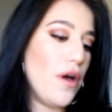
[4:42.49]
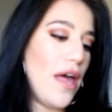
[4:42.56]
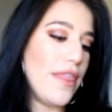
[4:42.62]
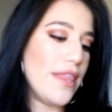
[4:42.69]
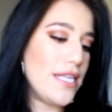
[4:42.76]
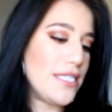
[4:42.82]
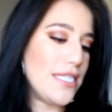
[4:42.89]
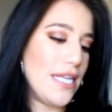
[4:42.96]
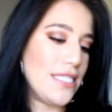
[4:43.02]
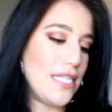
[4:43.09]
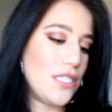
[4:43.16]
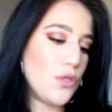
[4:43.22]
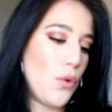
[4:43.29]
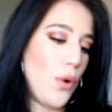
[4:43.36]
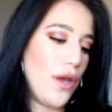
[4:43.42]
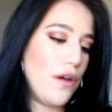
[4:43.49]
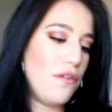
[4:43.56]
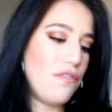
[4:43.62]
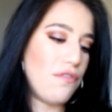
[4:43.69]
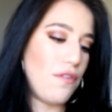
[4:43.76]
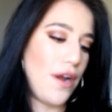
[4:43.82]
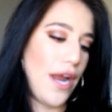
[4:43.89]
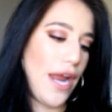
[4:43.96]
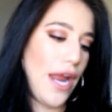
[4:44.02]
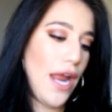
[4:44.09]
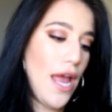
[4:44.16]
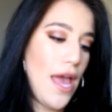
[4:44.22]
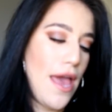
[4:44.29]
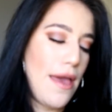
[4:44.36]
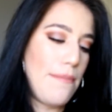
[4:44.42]
And this says it's
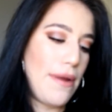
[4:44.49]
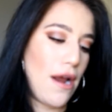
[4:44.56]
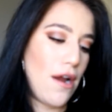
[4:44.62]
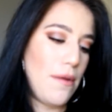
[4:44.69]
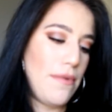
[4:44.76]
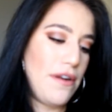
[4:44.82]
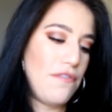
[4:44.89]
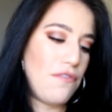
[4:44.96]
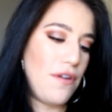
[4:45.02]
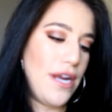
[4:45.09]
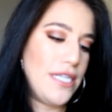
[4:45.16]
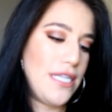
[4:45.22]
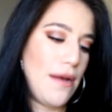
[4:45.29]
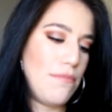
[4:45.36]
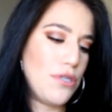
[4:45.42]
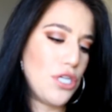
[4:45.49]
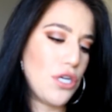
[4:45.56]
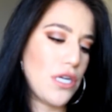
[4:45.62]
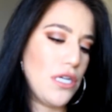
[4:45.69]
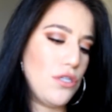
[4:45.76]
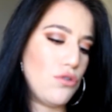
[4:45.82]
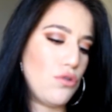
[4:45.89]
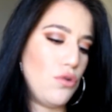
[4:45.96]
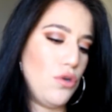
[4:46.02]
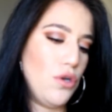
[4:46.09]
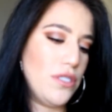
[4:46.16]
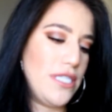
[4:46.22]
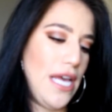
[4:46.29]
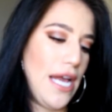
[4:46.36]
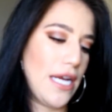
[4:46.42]
oil-free, paraben-free temperature
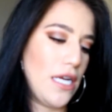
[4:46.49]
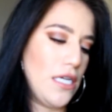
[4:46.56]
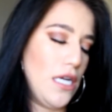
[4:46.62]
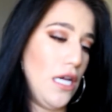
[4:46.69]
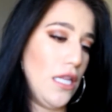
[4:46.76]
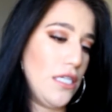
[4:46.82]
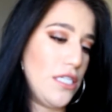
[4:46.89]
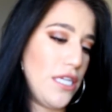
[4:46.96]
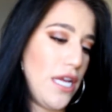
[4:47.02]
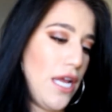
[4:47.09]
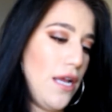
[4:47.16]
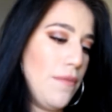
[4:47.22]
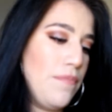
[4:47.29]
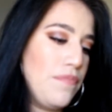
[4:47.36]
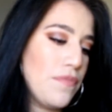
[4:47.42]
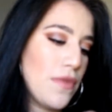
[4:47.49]
control technology.